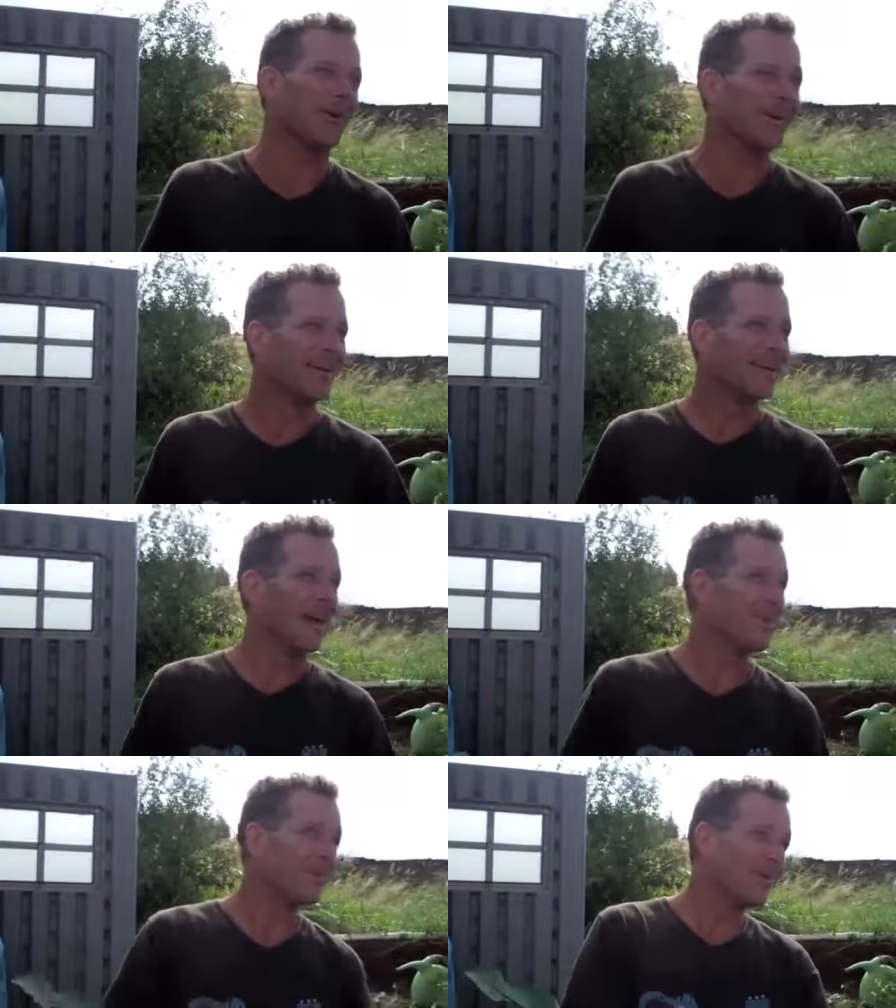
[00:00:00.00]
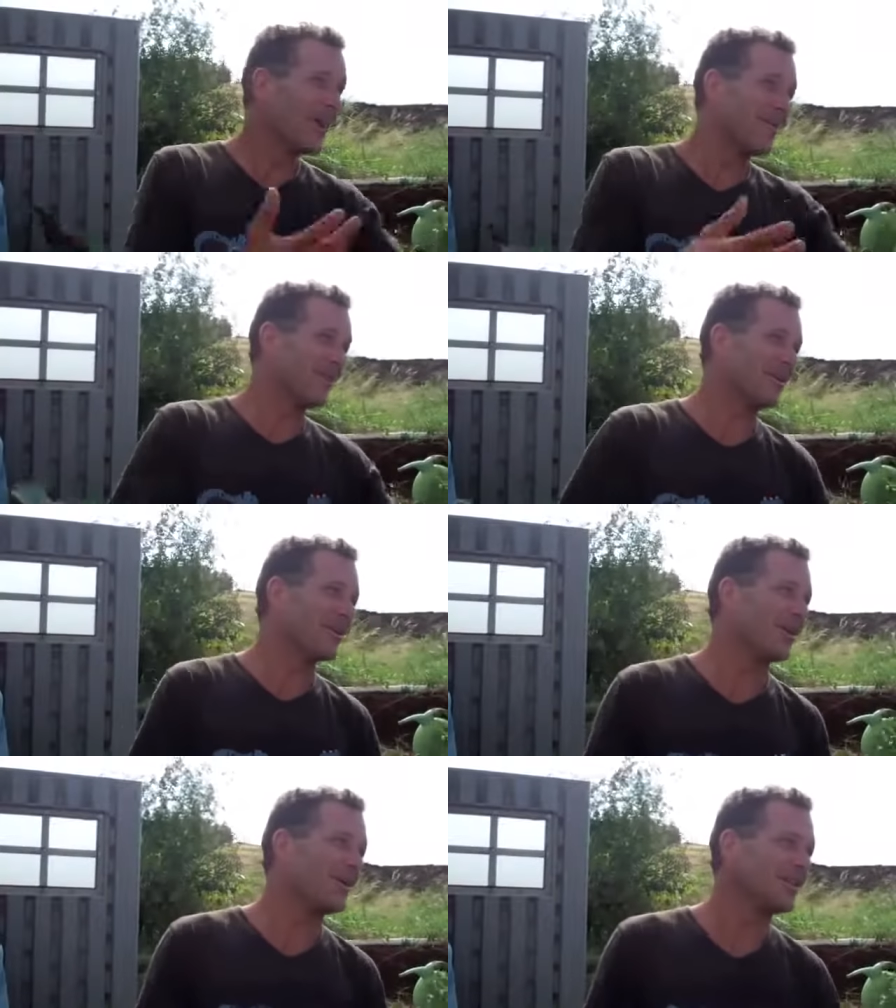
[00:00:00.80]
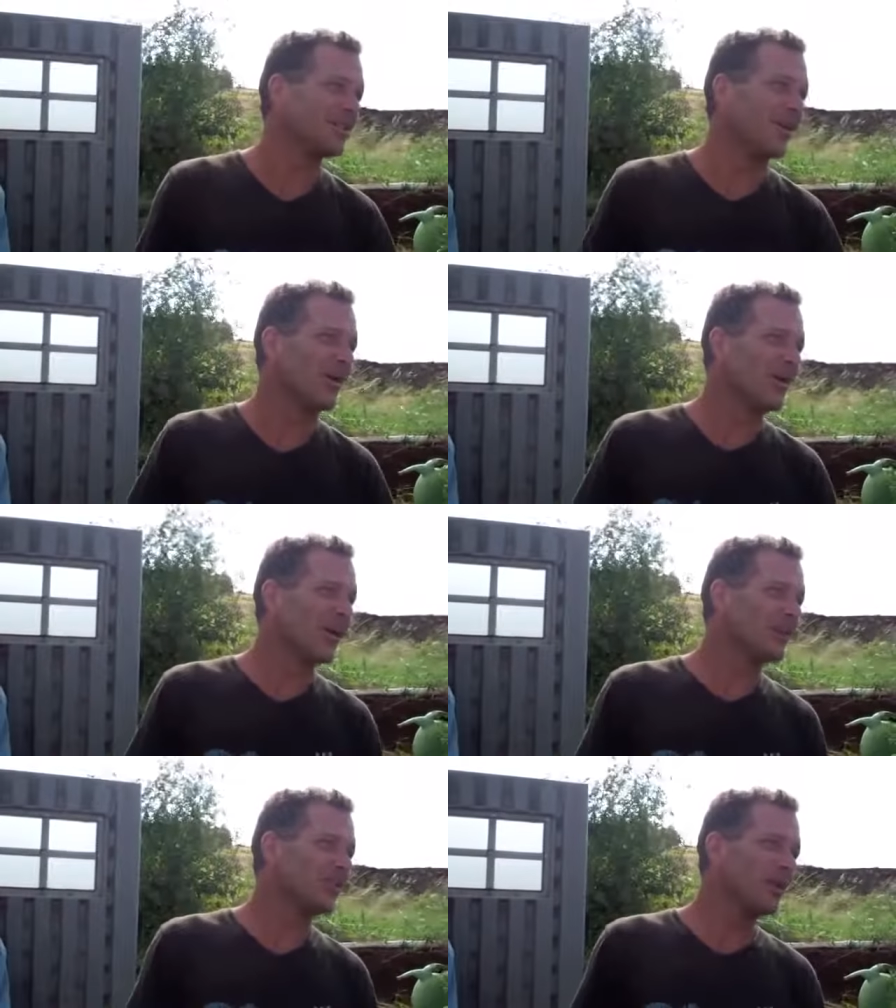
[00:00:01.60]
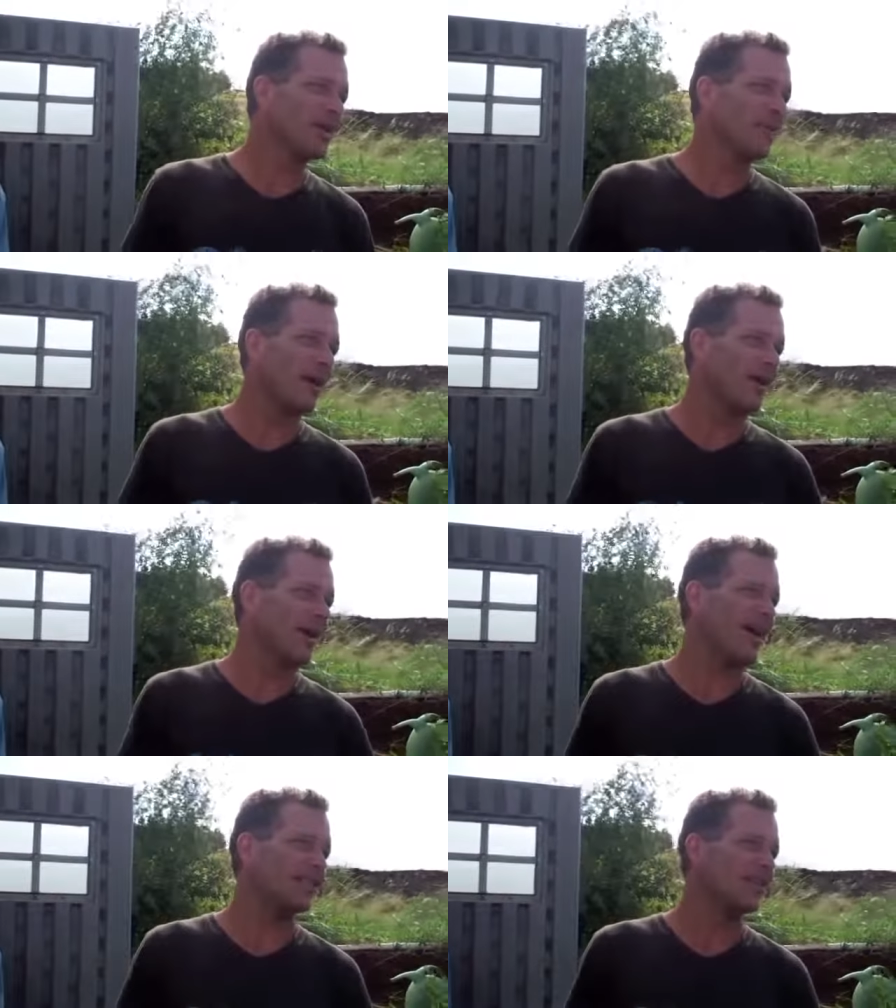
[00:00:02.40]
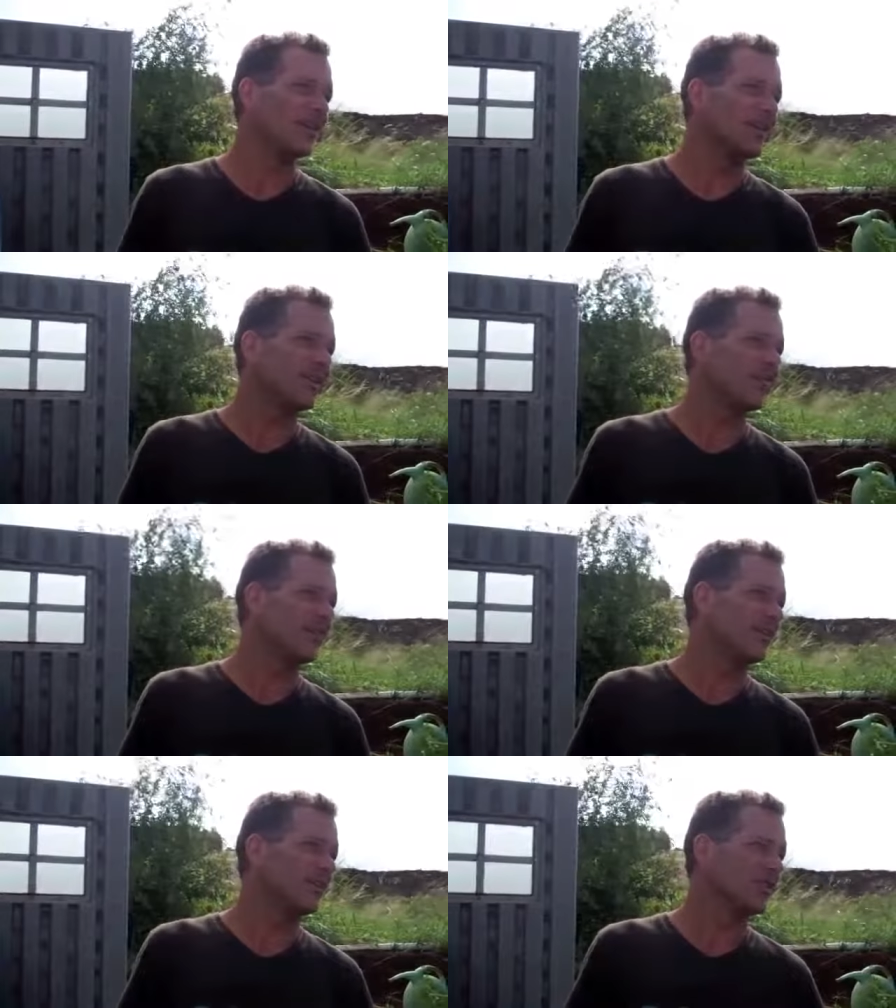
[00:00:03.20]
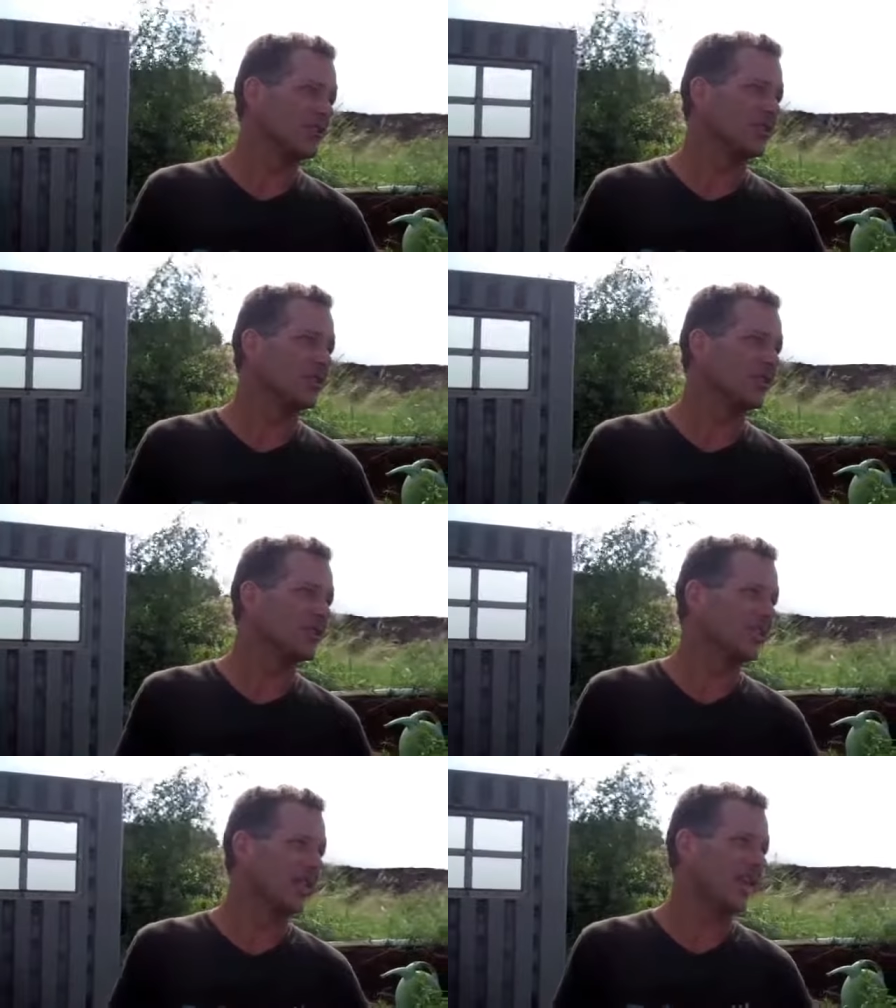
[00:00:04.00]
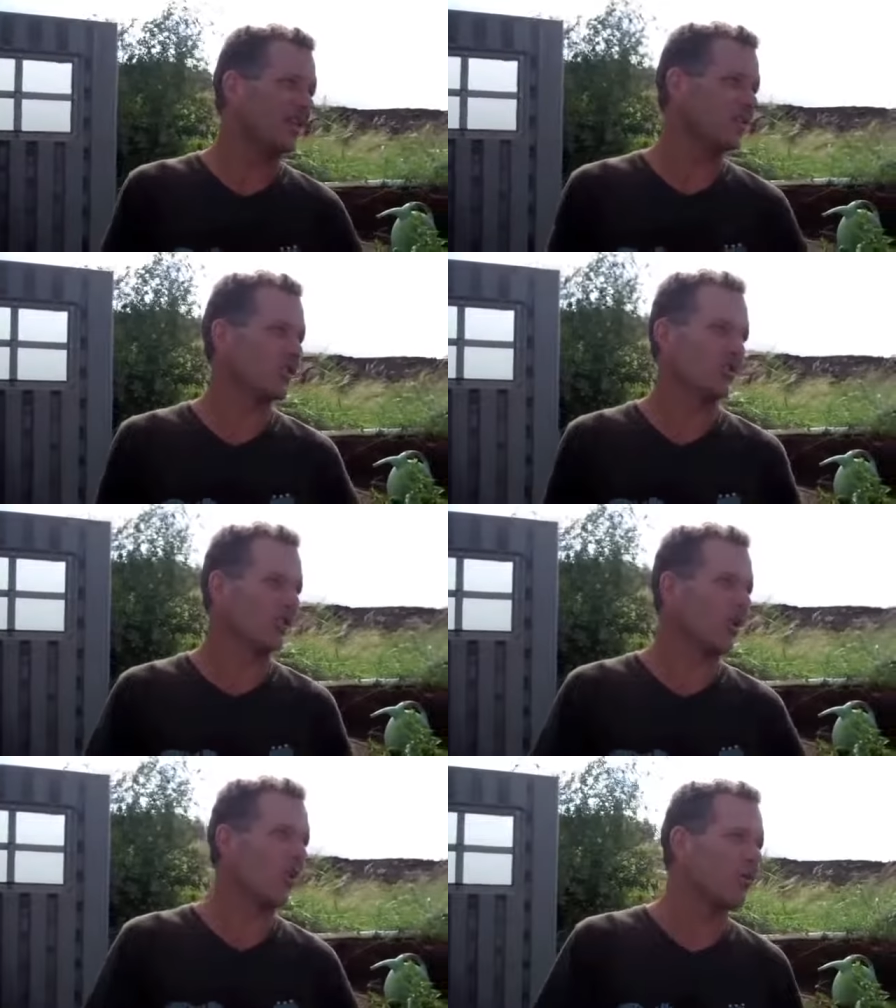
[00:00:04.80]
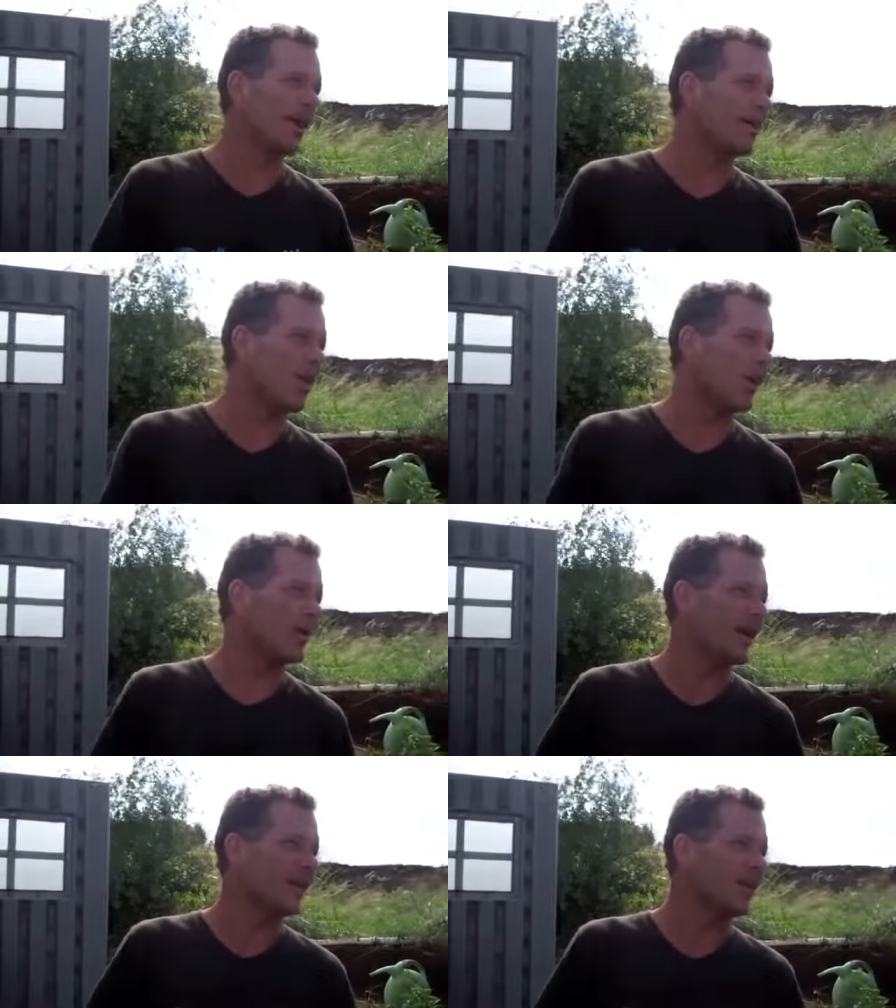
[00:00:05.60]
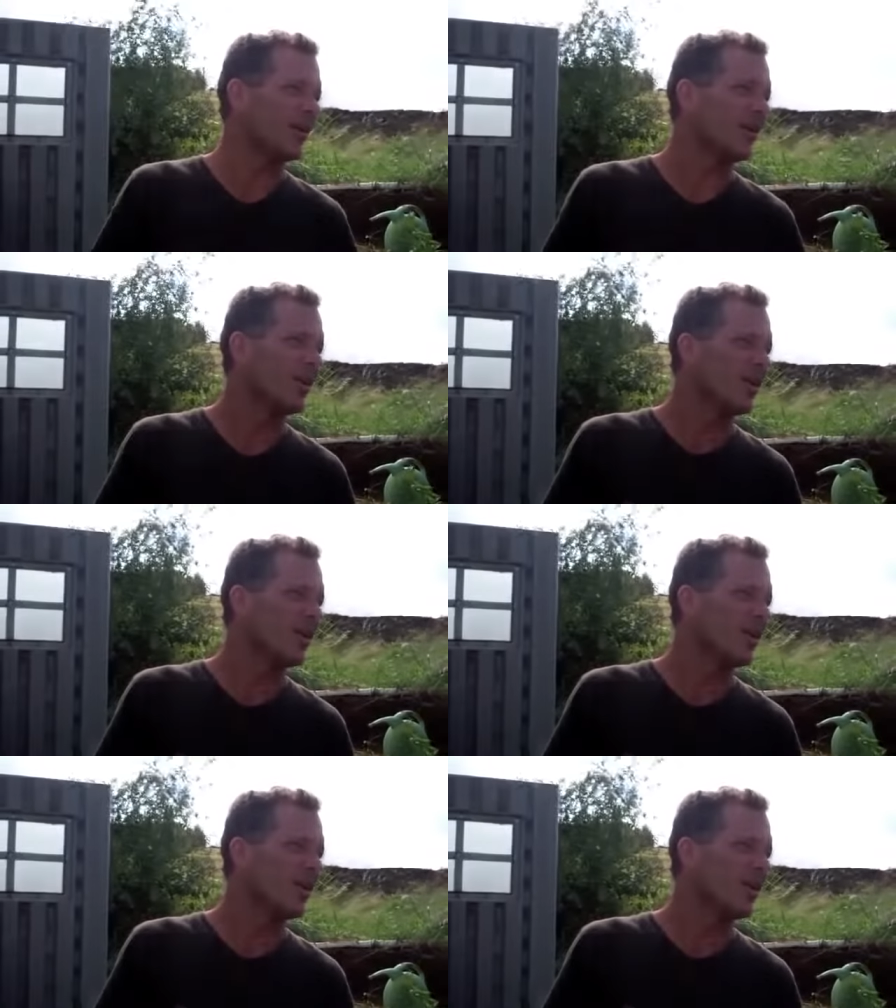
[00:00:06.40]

I mean, whatever, you know what I mean? So it's really about us looking for the solutions and the answers, and they're already all right here.